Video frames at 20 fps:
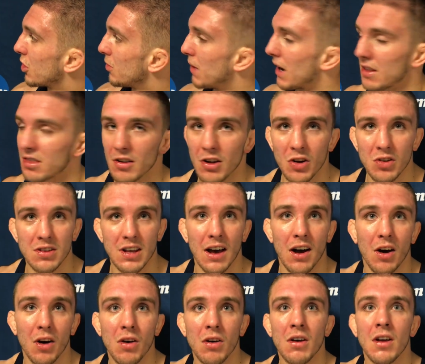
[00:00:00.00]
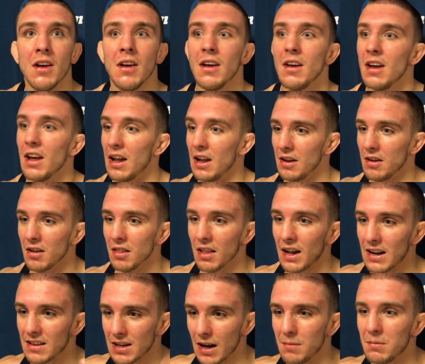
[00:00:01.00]
go back to the hotel and a
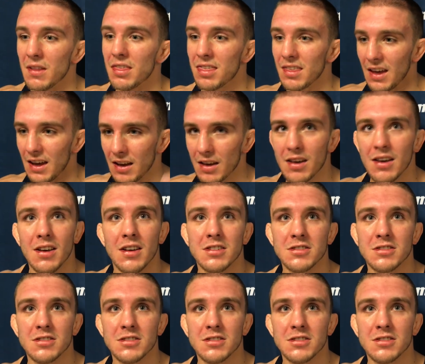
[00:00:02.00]
lot of time to think.